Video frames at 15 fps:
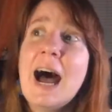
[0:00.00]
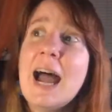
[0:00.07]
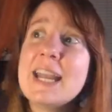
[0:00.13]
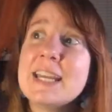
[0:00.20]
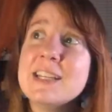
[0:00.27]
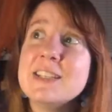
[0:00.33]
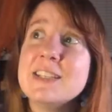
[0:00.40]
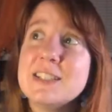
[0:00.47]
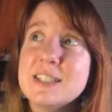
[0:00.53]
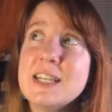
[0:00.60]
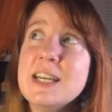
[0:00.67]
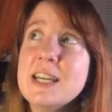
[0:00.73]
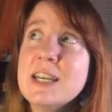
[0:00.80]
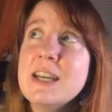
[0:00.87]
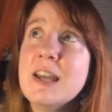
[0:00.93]
I can
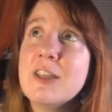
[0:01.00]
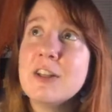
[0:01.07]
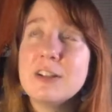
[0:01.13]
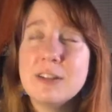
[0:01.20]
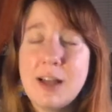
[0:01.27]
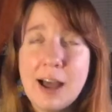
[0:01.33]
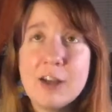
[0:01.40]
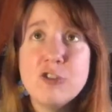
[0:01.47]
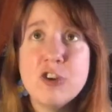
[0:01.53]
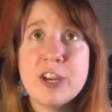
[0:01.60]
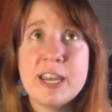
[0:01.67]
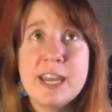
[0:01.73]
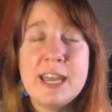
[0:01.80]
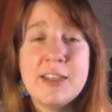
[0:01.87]
see the logic